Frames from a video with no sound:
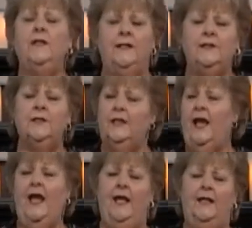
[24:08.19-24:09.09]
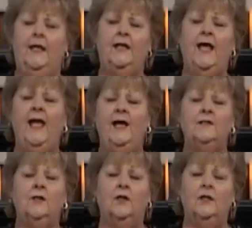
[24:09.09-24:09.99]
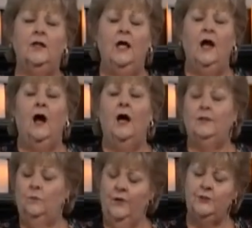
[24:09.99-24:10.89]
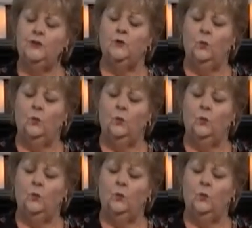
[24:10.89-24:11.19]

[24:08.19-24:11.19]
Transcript: today get a handle on which